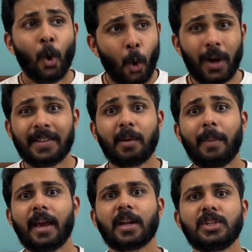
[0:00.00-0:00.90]
Okay, then
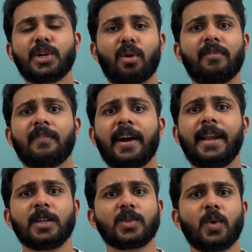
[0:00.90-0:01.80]
make Ranji Trophy 5
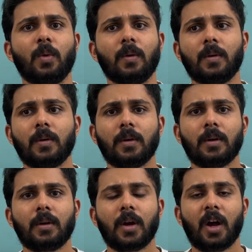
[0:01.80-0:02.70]
days, no?
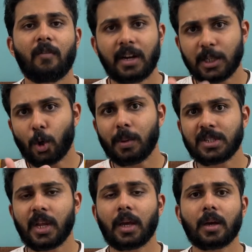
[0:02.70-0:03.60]
Why the
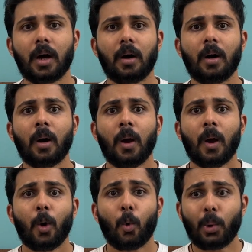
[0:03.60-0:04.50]
domestic
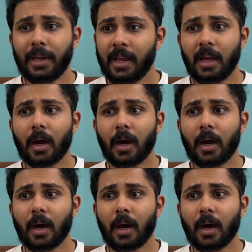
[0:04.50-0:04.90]
only